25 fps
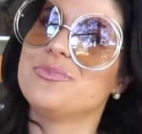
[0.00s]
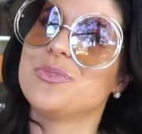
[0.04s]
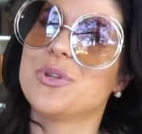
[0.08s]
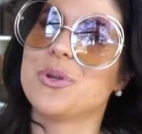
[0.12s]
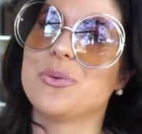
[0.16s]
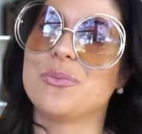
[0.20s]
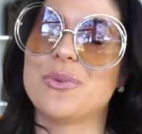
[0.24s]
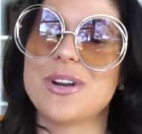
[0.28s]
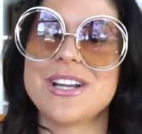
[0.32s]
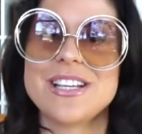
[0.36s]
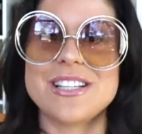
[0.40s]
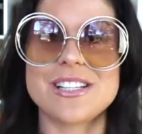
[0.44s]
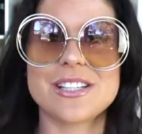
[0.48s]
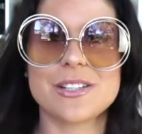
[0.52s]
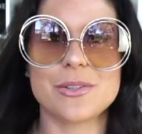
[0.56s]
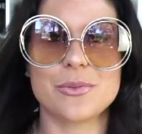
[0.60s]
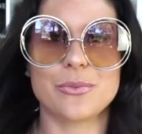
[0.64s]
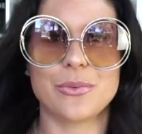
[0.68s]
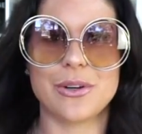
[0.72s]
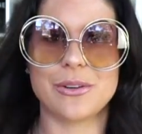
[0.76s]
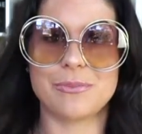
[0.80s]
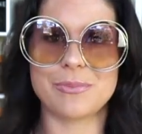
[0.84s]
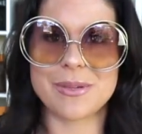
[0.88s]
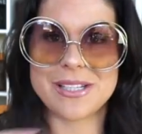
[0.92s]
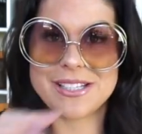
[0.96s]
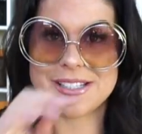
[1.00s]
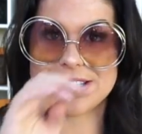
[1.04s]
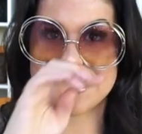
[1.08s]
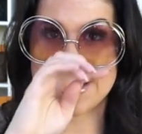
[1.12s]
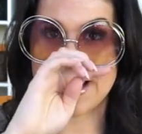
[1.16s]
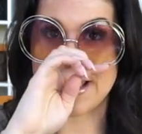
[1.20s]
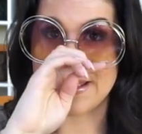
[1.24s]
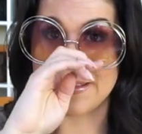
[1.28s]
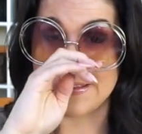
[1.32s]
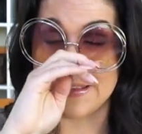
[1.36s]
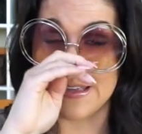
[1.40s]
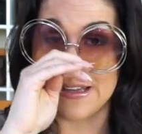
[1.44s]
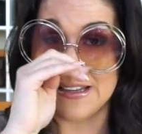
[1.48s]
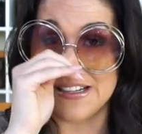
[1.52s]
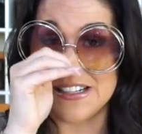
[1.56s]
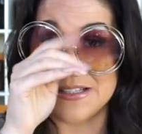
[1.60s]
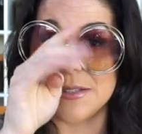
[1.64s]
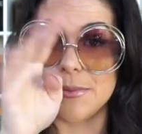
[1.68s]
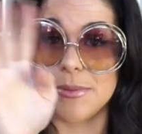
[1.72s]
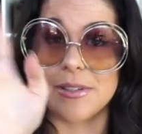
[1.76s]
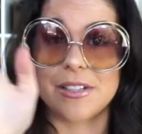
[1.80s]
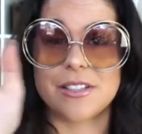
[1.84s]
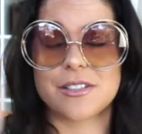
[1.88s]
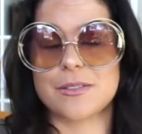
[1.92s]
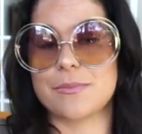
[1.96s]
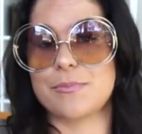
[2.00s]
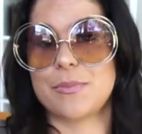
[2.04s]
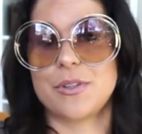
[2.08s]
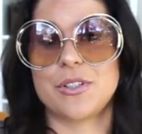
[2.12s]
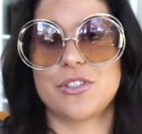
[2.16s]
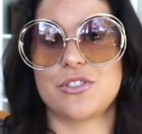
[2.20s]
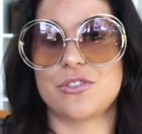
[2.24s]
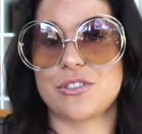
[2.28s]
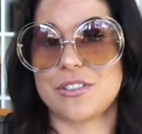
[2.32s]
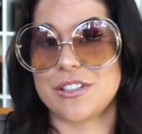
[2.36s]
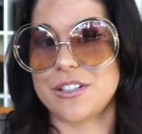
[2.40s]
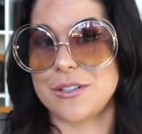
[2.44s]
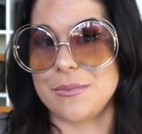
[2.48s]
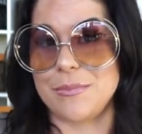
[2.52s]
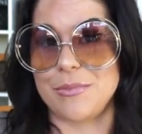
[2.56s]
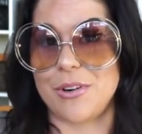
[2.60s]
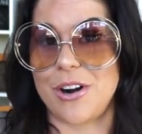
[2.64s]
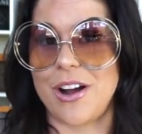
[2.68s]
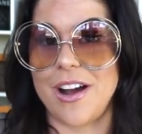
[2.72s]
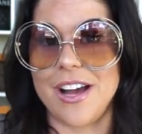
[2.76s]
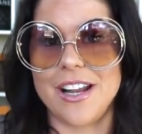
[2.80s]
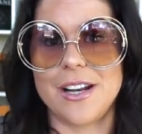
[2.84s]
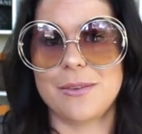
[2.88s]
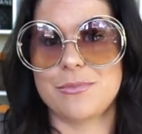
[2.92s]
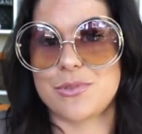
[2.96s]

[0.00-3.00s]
The reason we've been saying that is because of Patricia Bright.